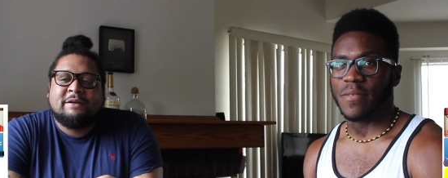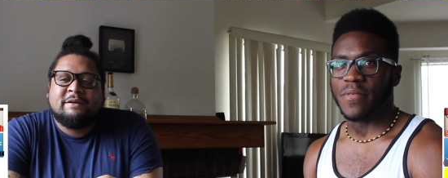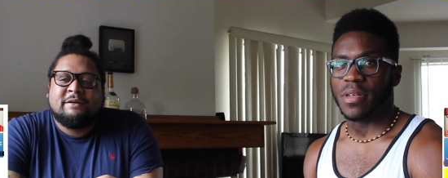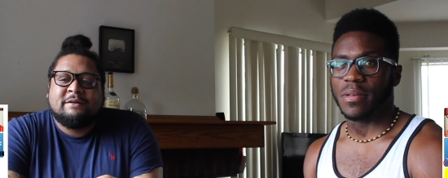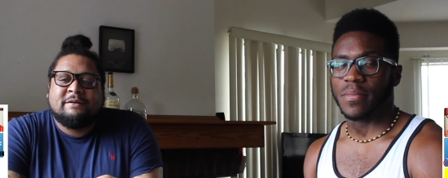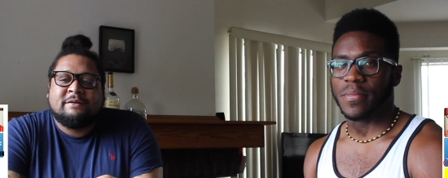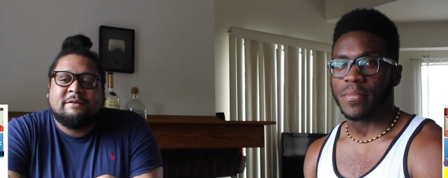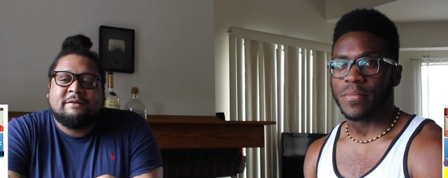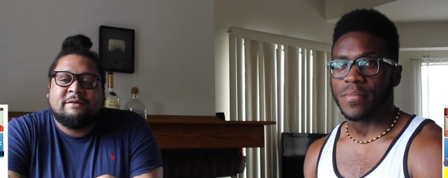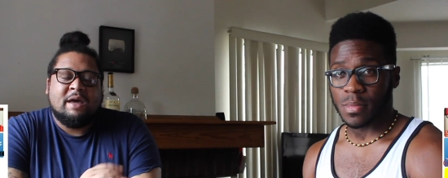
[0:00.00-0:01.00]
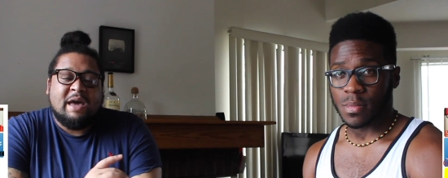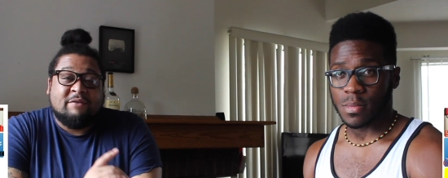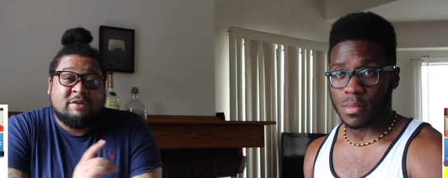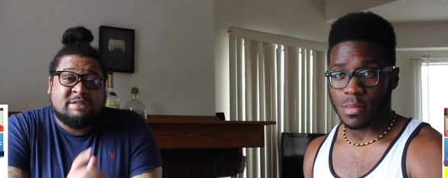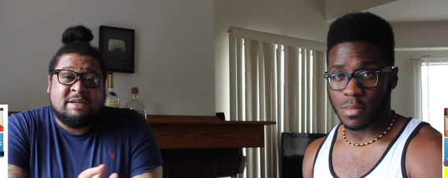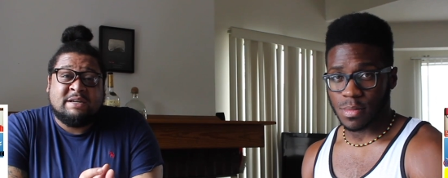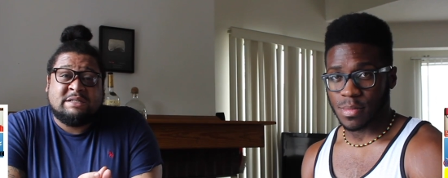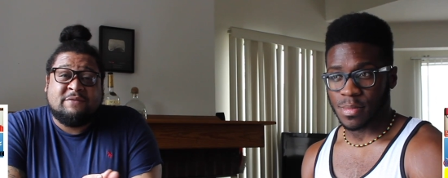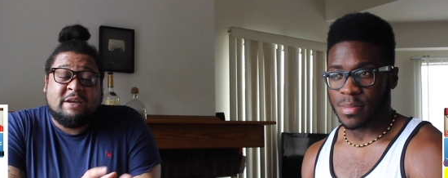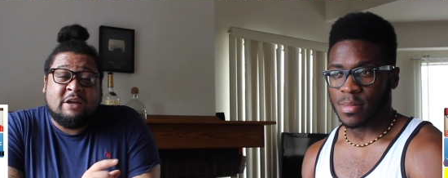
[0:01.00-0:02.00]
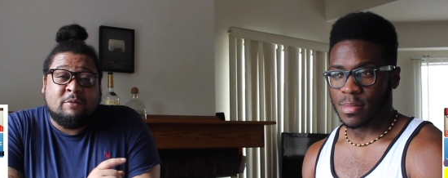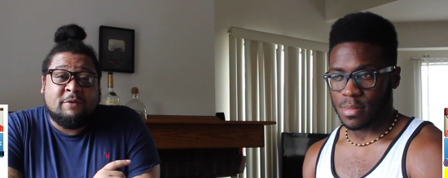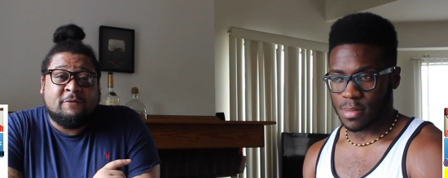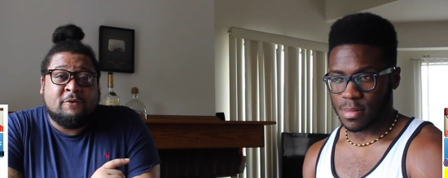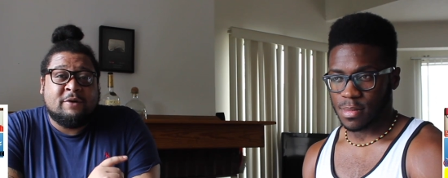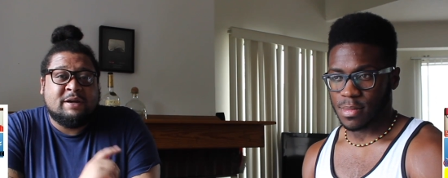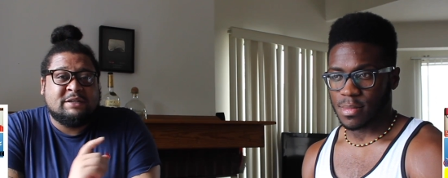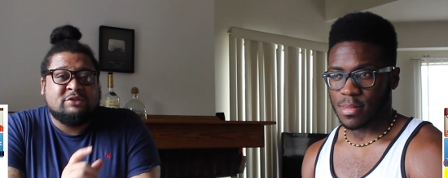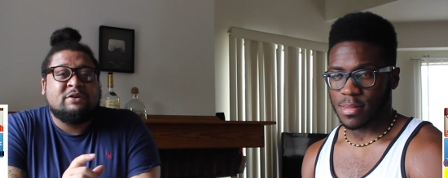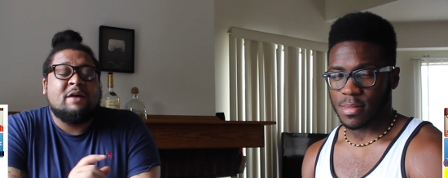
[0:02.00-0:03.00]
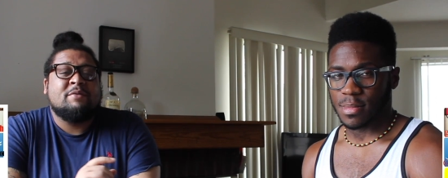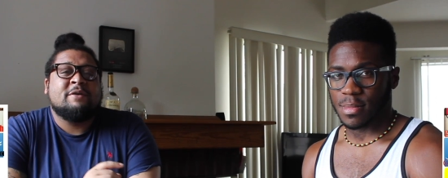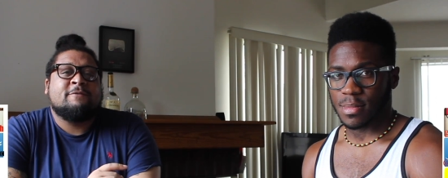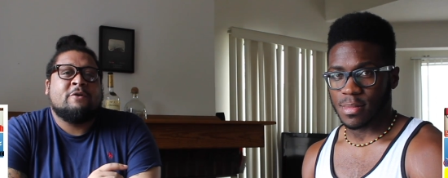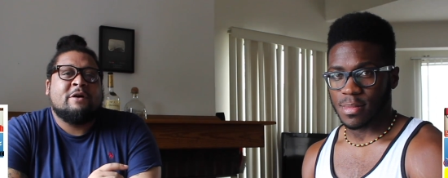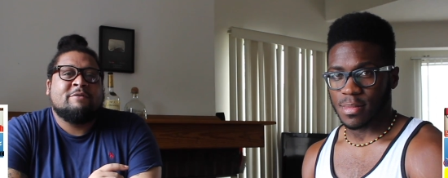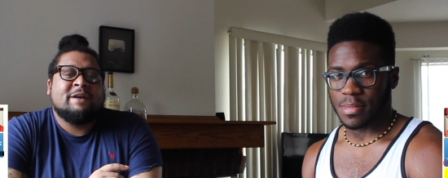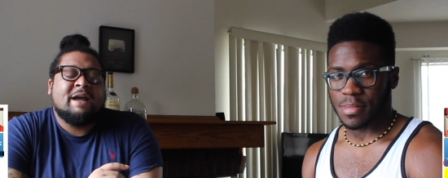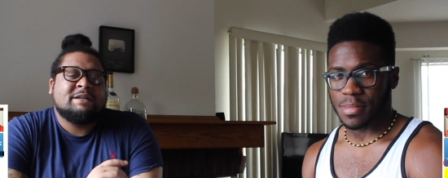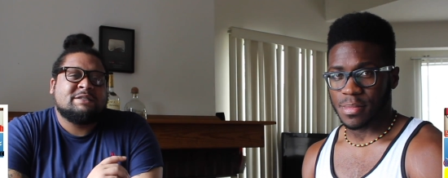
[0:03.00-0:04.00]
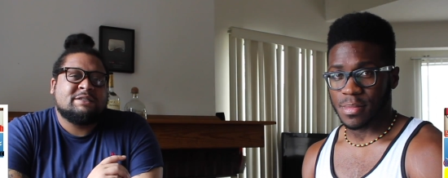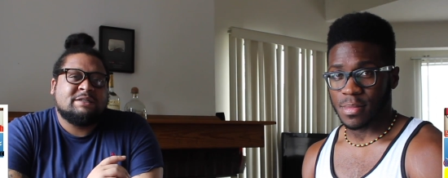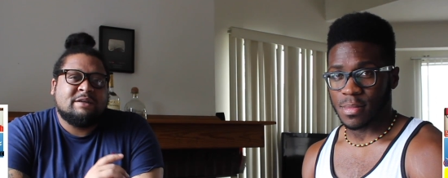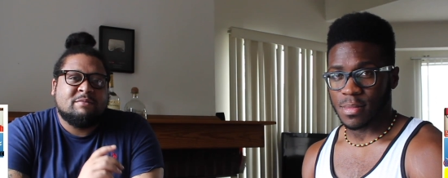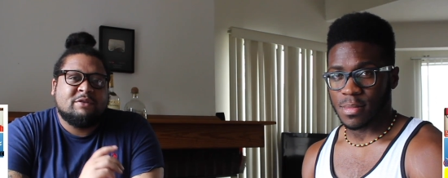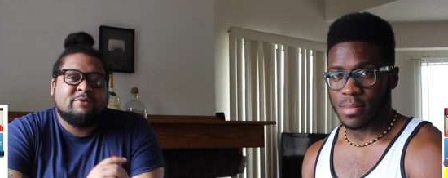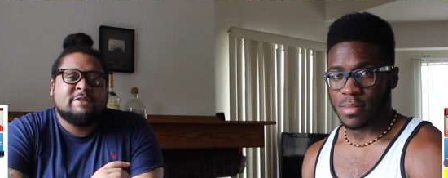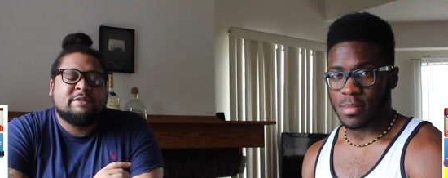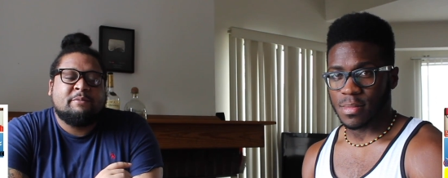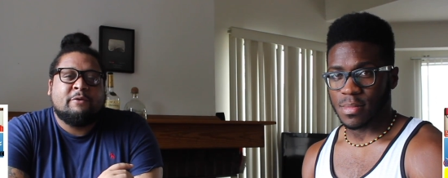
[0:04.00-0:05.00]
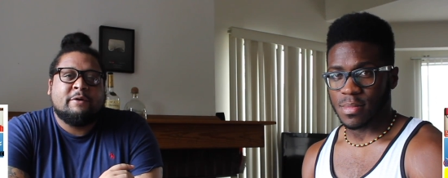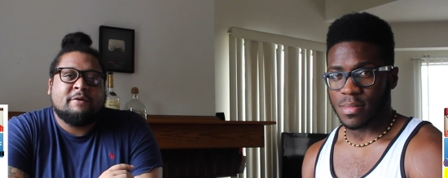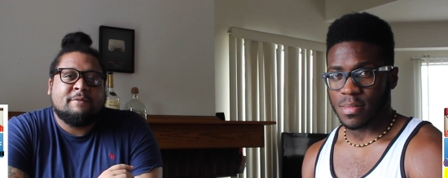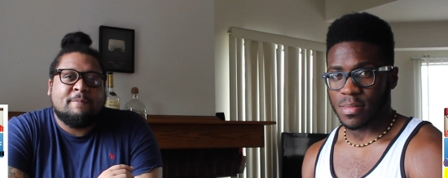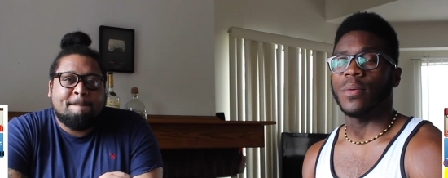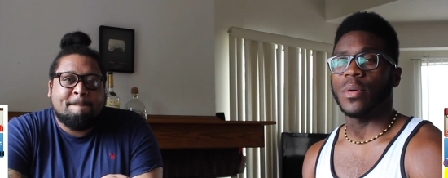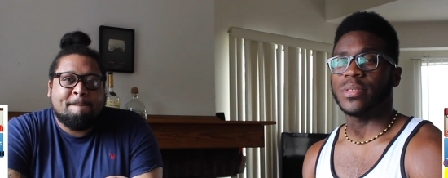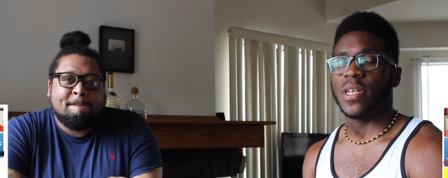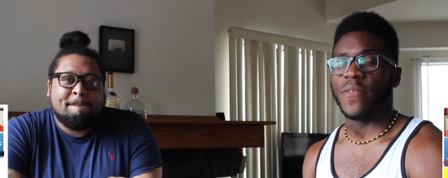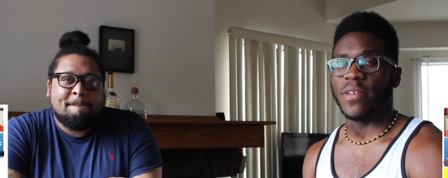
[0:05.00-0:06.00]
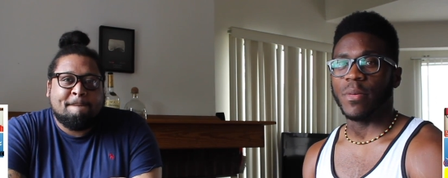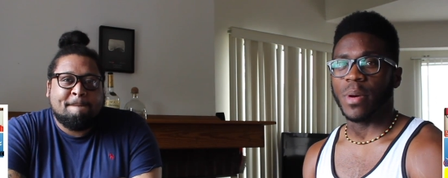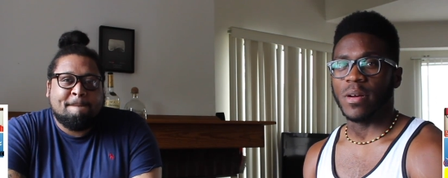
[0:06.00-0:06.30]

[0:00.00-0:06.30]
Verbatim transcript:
Speaker 1: Yeah, feet. Have you seen this video before and did you come here for our reaction? Number three is important.
Speaker 2: What was your favorite